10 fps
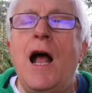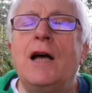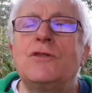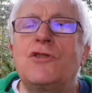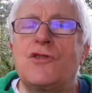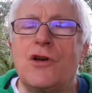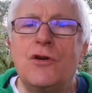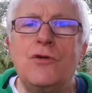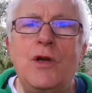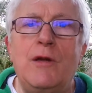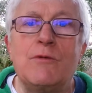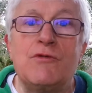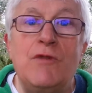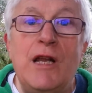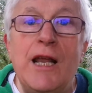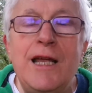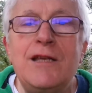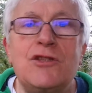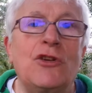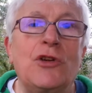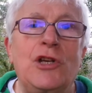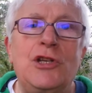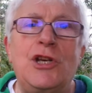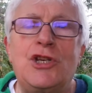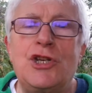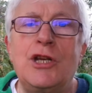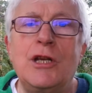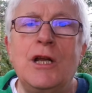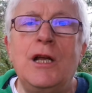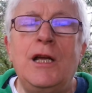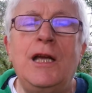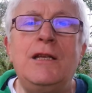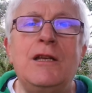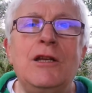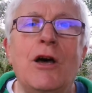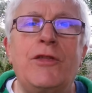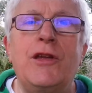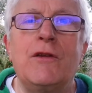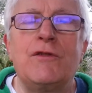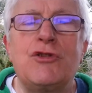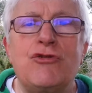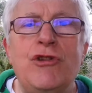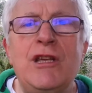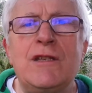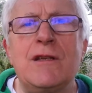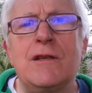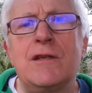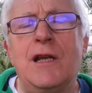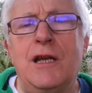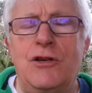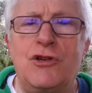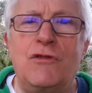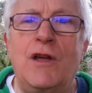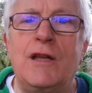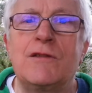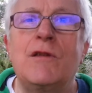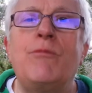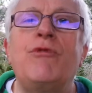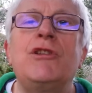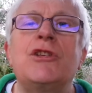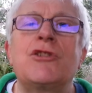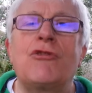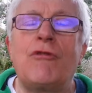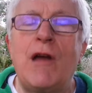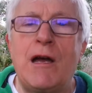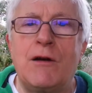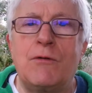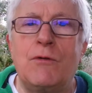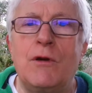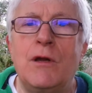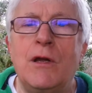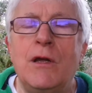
and so he was released on condition he did nothing of a treasonous nature against the British Crown,